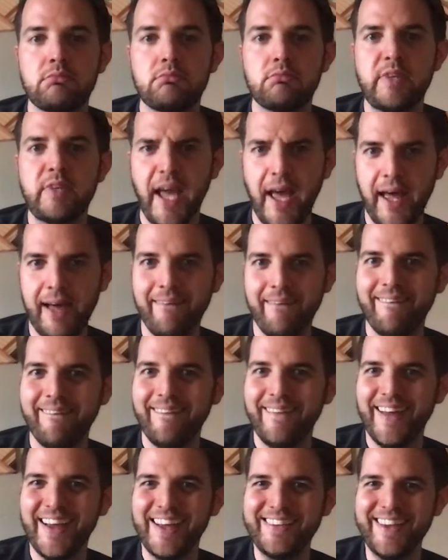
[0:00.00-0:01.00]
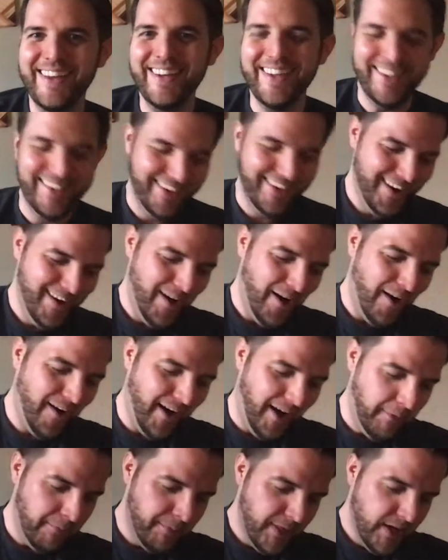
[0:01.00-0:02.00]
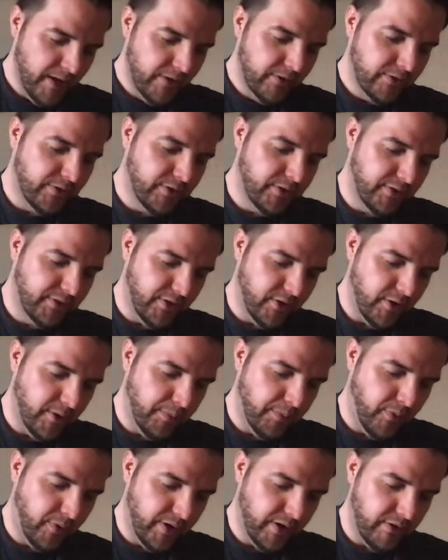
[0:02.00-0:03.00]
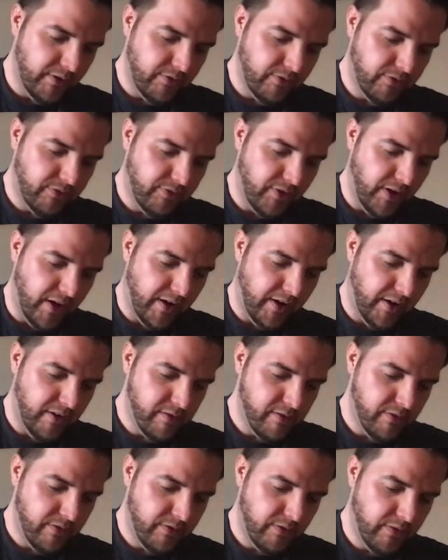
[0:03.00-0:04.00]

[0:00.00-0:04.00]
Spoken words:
Yeah, I did it. All right, so 0.58.